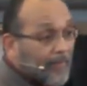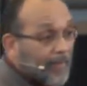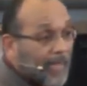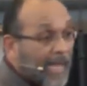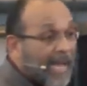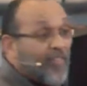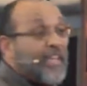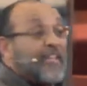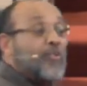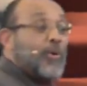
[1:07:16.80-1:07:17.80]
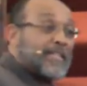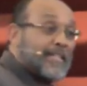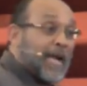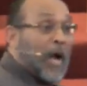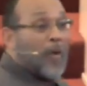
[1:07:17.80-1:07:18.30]
how they twist
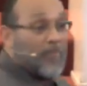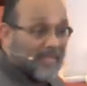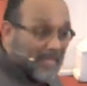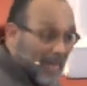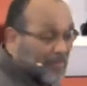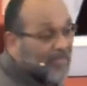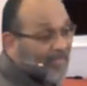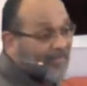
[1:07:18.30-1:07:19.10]
our perception